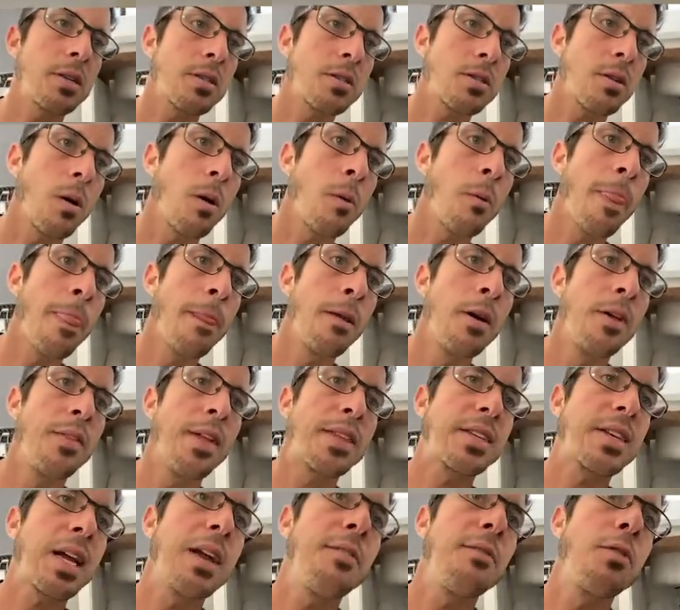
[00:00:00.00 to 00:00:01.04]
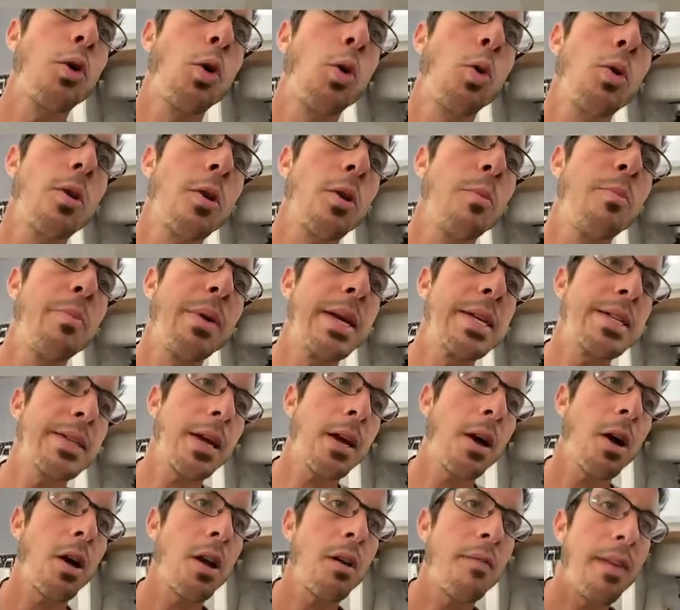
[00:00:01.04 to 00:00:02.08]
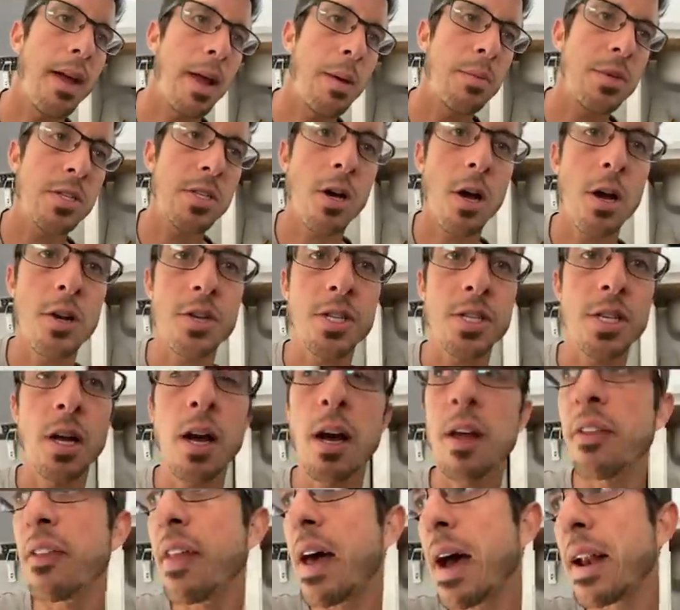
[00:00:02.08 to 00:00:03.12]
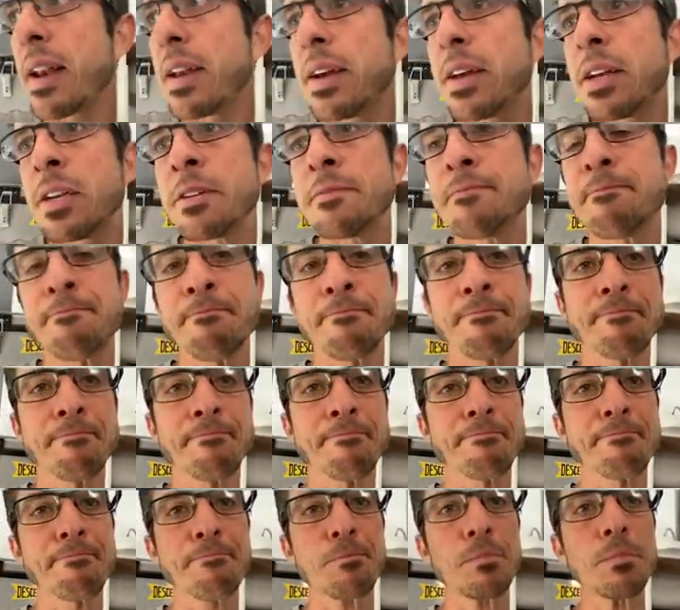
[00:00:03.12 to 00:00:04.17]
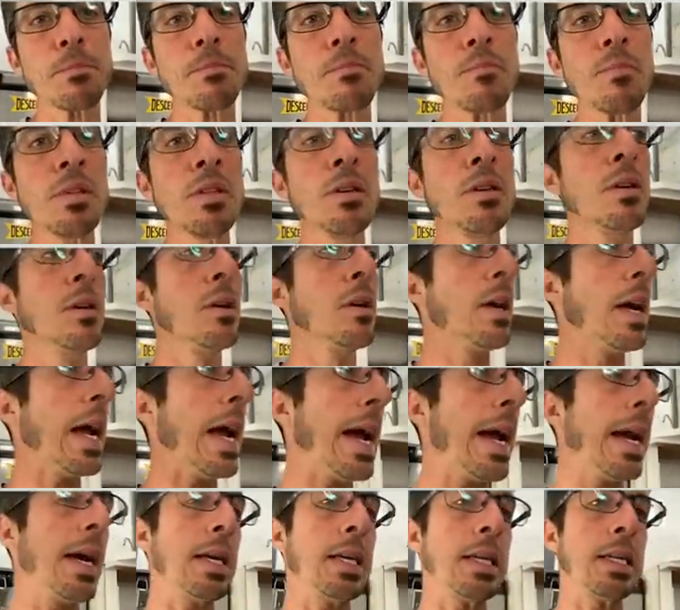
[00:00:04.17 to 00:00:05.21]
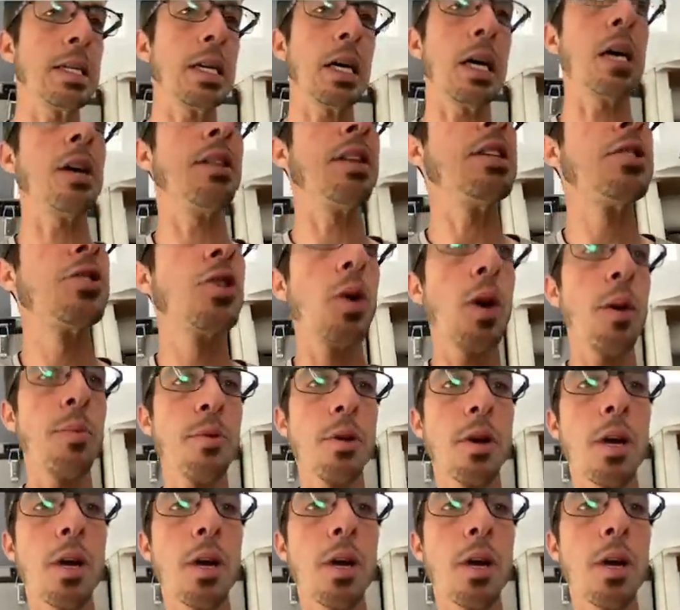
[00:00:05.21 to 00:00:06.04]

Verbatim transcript: So that's kind of a cool little piece I got off Amazon. Just cut that in. And these two upper